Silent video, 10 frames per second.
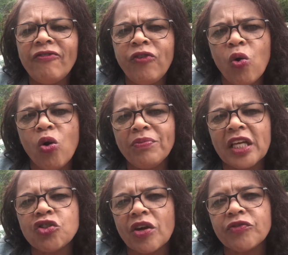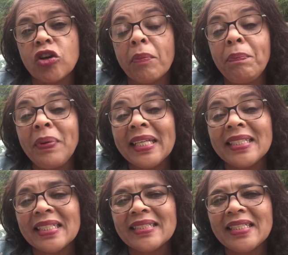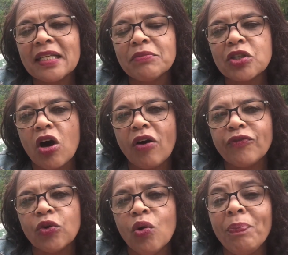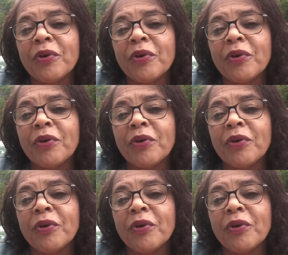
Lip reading: form that you have to complete in terms of your